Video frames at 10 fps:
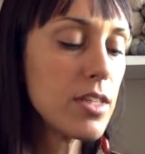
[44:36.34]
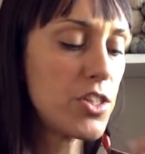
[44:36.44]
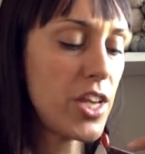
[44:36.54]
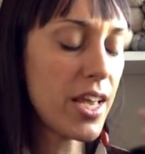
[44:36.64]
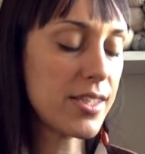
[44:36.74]

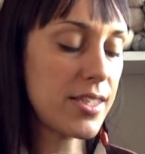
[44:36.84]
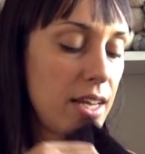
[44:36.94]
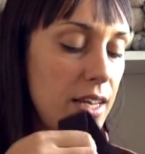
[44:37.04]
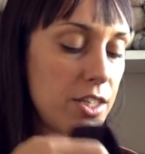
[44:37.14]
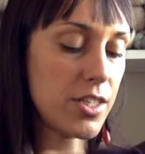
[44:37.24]
she has
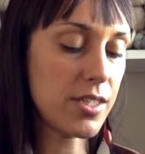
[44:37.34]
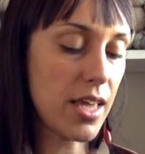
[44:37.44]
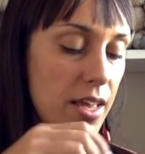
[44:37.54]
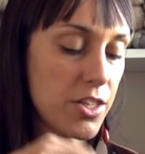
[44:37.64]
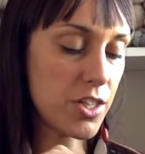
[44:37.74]
seen it. She
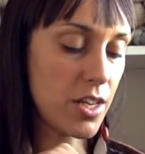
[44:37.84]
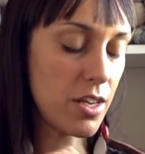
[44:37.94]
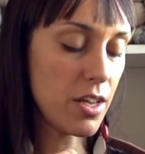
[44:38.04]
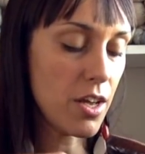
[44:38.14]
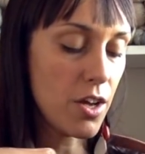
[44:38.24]
said
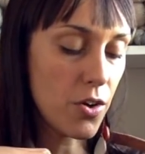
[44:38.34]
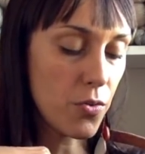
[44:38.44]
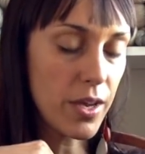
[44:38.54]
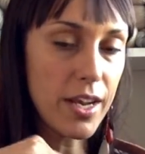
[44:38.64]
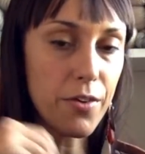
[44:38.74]
she
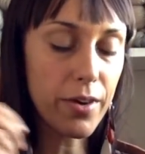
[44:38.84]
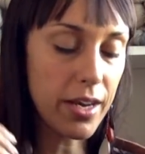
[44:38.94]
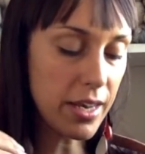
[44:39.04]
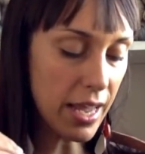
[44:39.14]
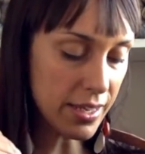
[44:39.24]
really,
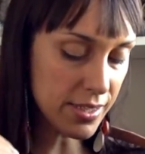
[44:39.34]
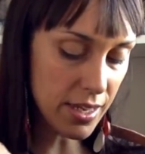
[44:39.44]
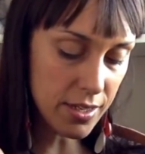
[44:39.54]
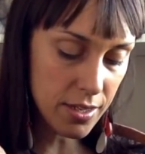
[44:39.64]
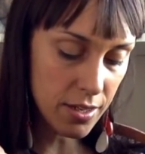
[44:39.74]
really likes
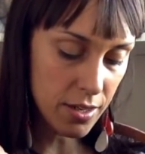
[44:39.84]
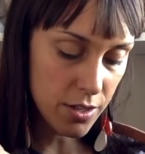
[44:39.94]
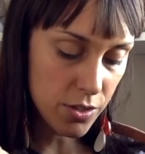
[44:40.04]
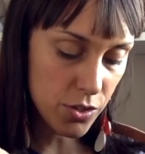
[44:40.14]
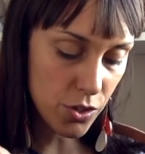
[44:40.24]
it.
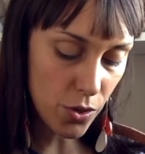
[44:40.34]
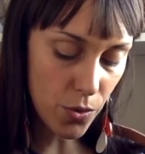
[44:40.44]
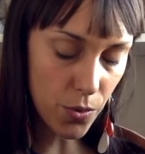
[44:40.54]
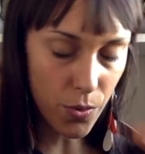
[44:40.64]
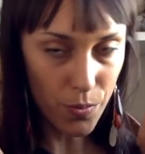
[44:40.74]

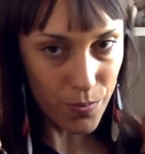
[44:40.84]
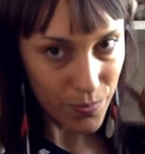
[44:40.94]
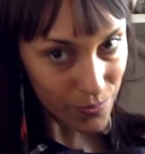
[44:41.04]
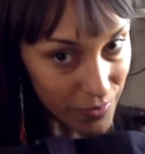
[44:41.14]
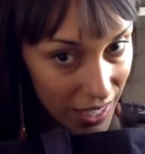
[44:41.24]
So
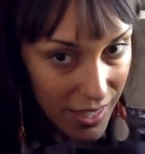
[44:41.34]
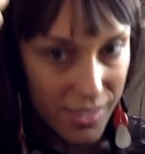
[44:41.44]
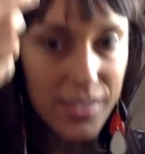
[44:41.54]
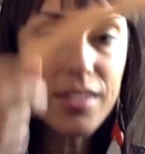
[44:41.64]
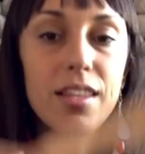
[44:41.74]

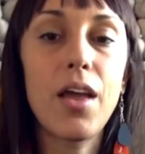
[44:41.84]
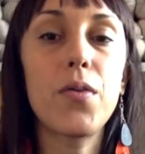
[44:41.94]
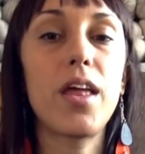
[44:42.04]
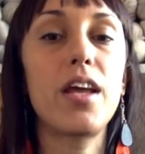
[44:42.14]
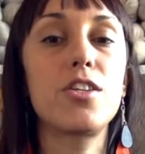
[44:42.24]
yes, now
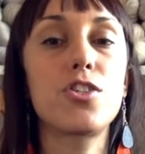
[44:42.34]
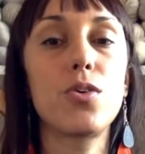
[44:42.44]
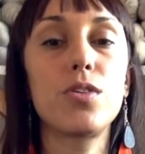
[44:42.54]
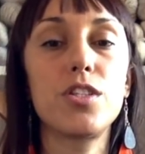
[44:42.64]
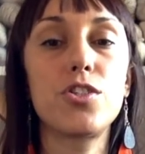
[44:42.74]
that I
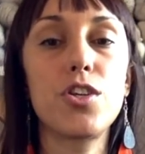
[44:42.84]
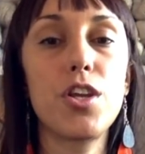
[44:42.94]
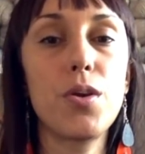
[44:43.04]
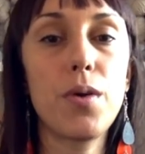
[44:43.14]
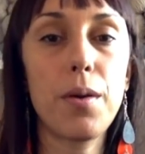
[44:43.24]
showed it to
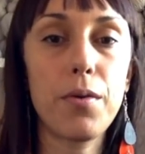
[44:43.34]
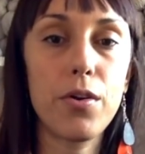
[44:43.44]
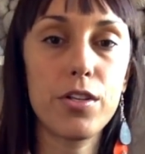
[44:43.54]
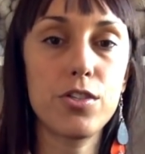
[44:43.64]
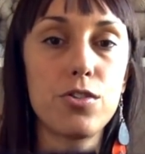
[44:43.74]
you, I'm
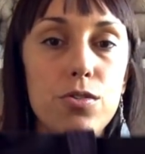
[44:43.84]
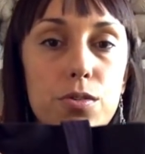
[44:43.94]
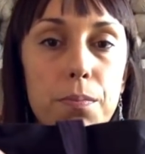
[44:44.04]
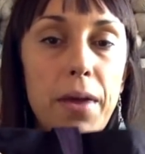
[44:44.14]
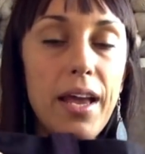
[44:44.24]
going to
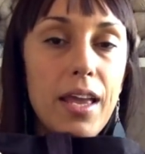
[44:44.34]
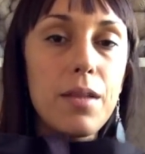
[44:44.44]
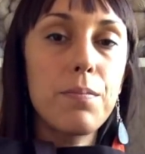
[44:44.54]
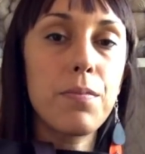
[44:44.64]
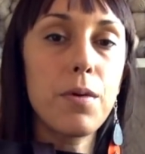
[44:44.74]
pack it
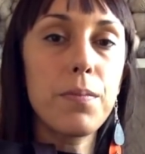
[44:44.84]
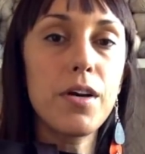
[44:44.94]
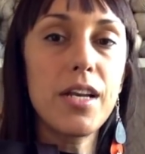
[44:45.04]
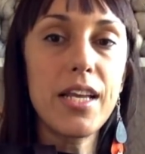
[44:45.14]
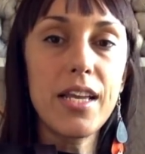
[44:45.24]

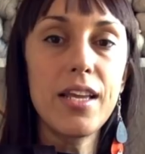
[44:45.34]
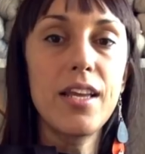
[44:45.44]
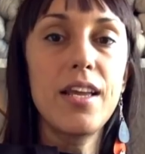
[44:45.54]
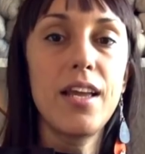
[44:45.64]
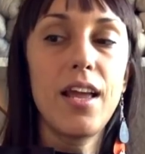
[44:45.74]
properly
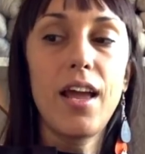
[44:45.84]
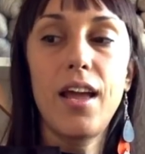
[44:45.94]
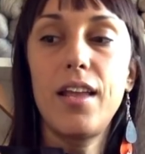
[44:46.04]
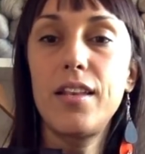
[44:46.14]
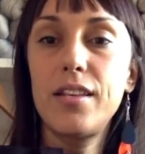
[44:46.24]

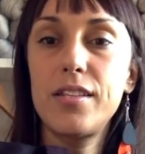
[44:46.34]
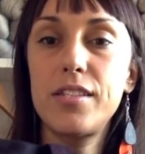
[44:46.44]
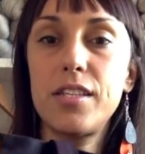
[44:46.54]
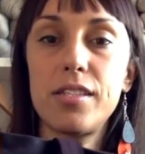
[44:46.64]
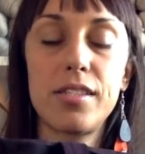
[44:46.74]
and
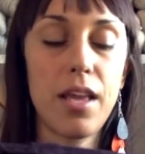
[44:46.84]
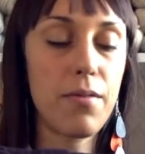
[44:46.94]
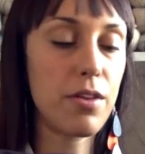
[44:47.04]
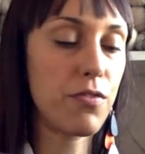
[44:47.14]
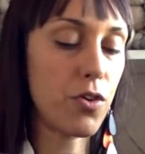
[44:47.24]
save
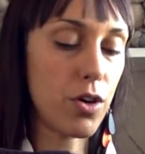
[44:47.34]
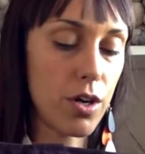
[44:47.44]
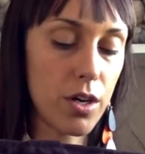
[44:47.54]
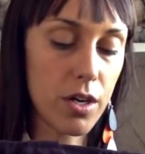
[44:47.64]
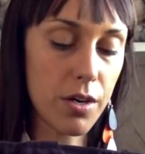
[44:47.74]
it
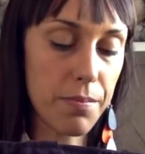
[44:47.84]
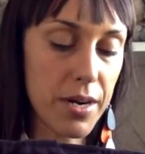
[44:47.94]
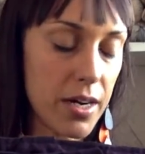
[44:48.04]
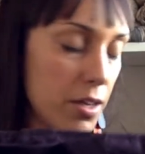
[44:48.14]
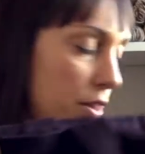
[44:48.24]
for her
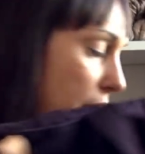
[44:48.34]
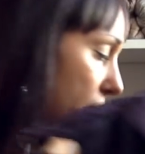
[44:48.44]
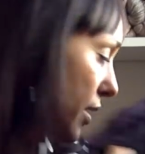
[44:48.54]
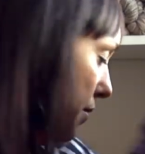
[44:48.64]
birthday.